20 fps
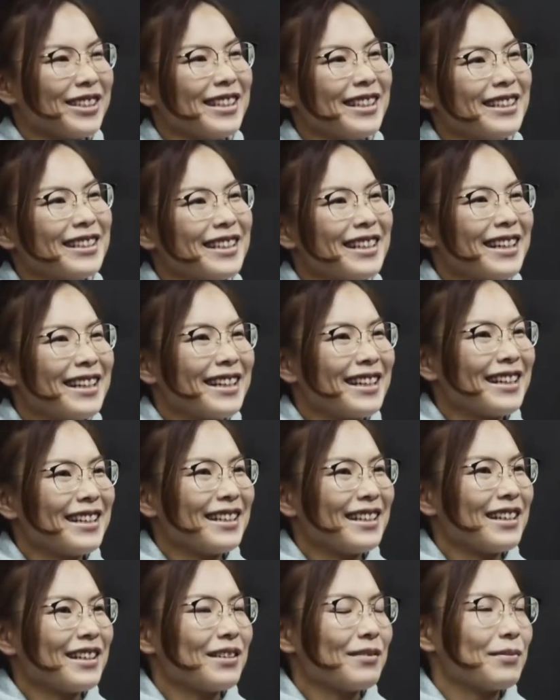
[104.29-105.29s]
And,
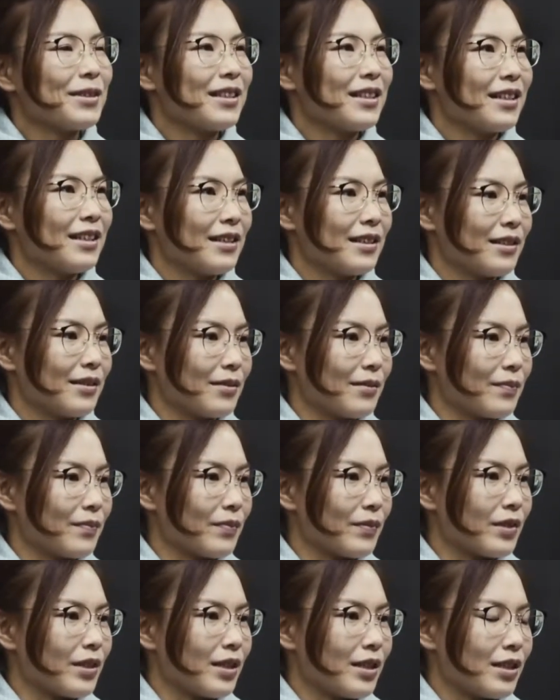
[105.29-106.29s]
yeah, but
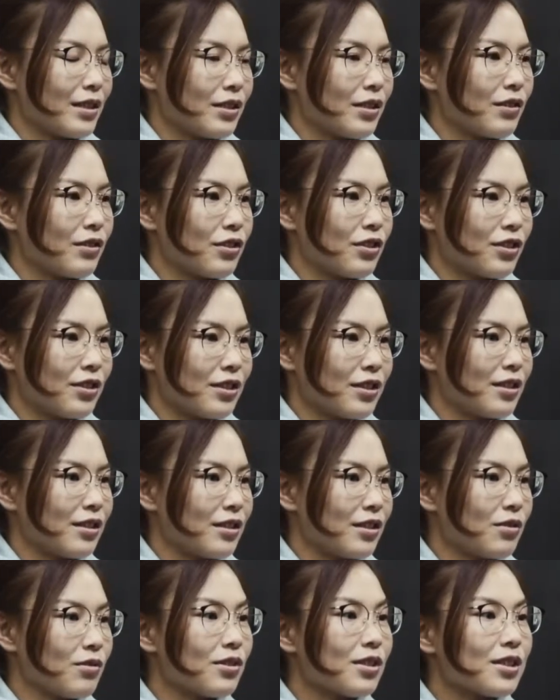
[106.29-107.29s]

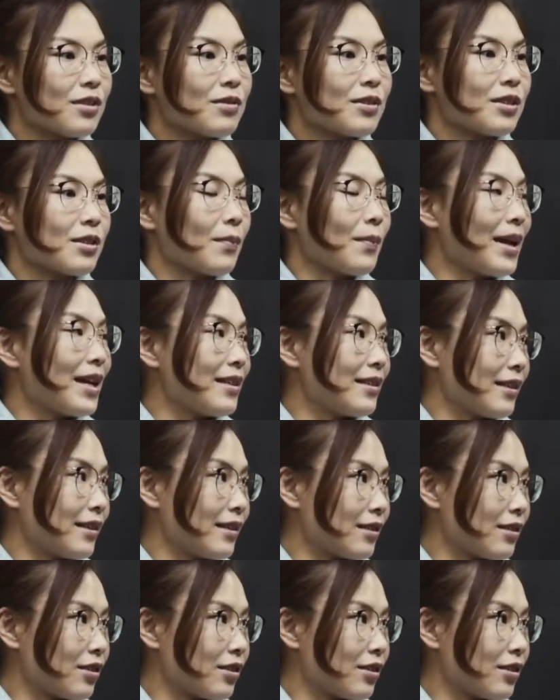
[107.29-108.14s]
it was amazing.